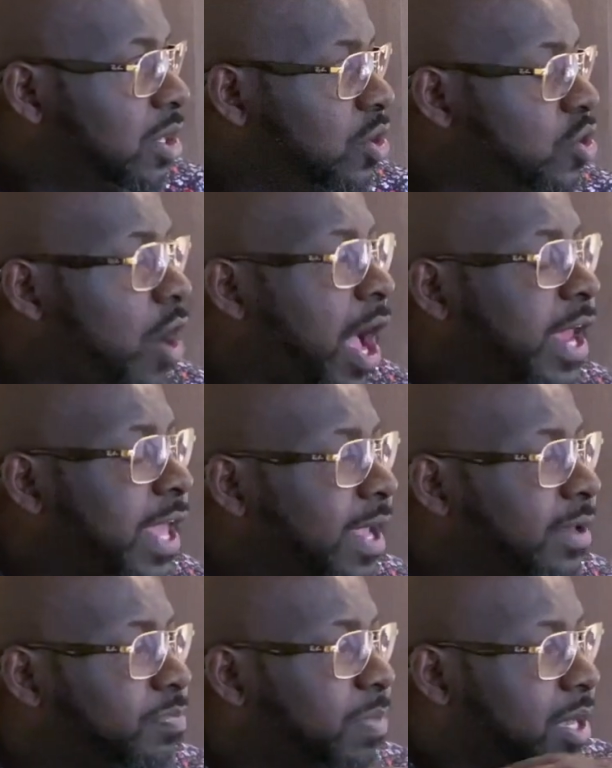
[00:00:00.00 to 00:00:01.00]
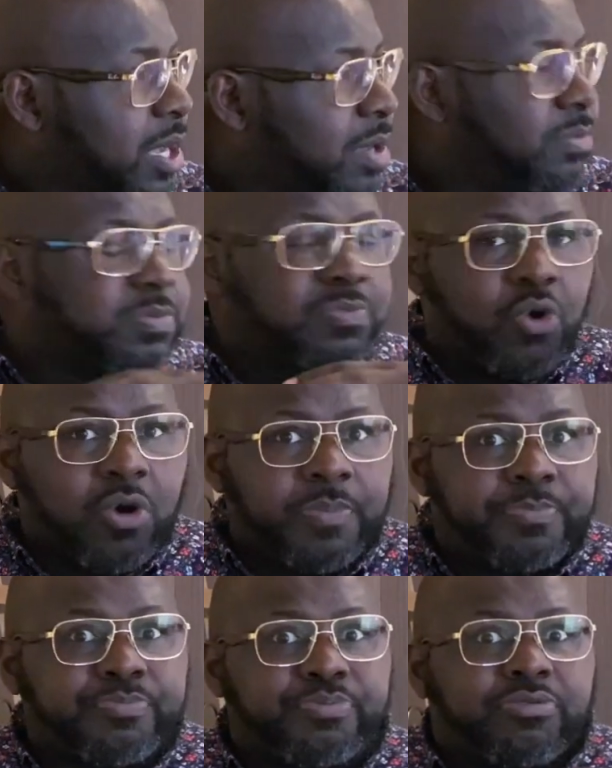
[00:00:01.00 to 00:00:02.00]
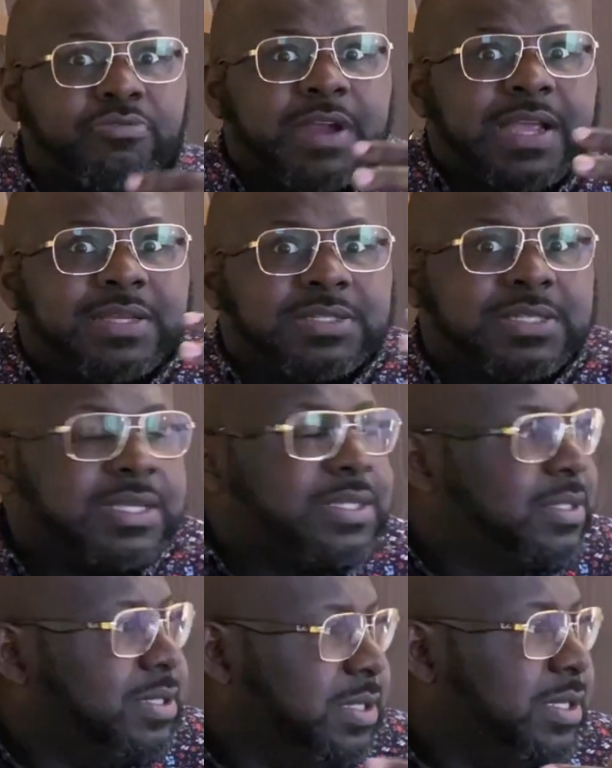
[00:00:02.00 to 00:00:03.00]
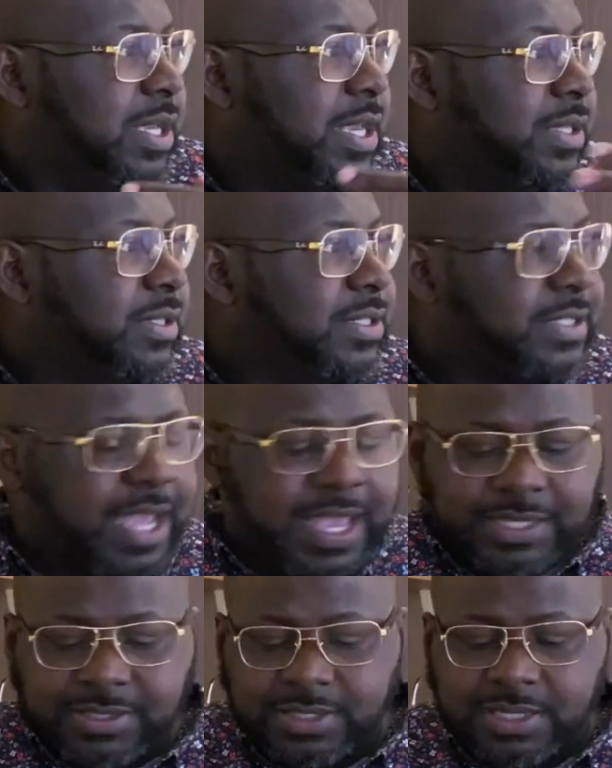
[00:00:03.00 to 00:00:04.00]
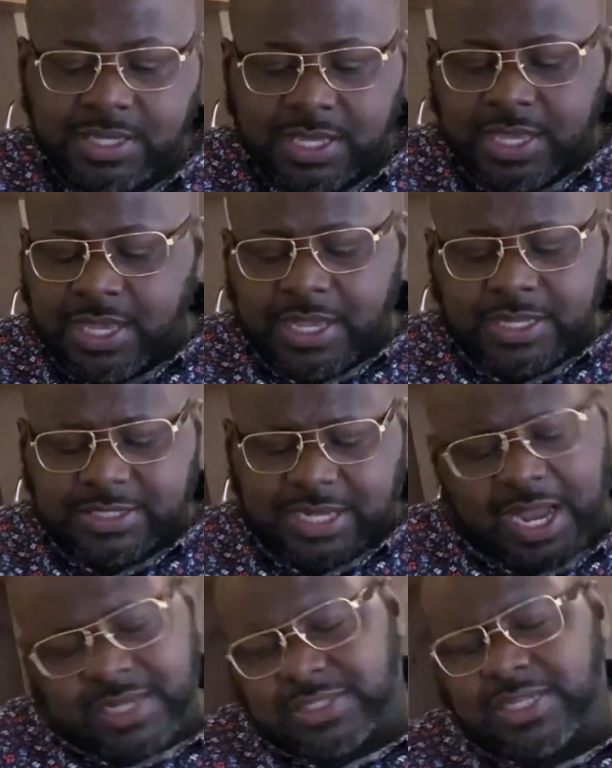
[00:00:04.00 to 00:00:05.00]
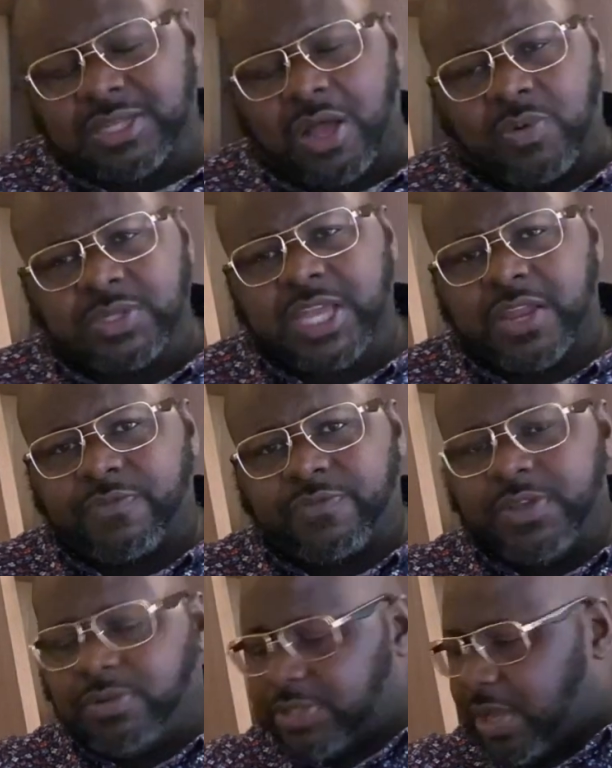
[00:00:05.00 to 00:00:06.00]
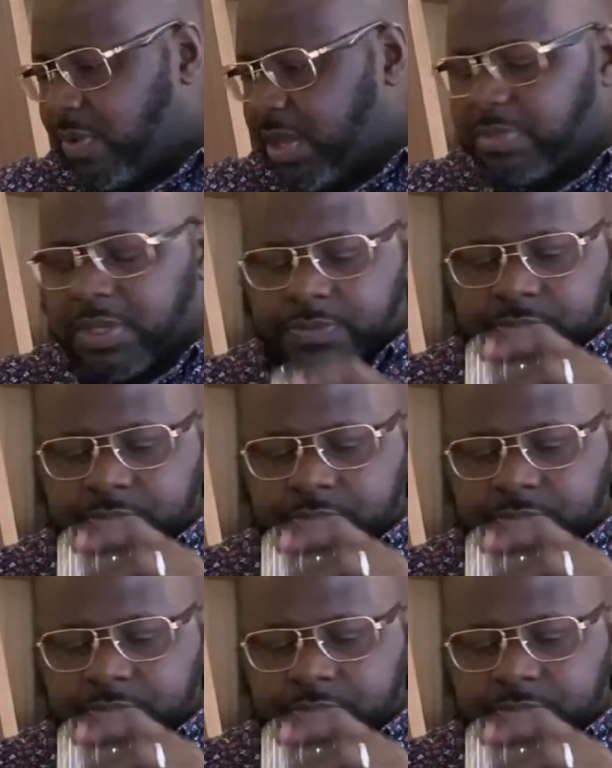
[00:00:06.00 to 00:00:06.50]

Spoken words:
You know how that becomes more present in the taste. Scotch just always kind of feels that way to me.